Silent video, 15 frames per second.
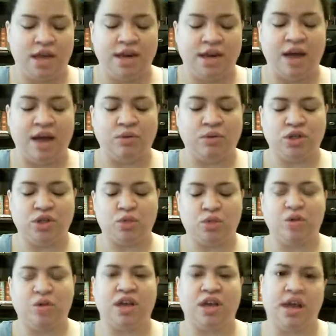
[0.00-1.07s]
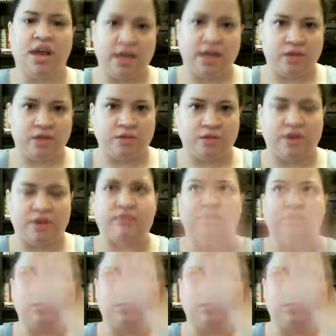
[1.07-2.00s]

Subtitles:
Now we're just working on a little fluff.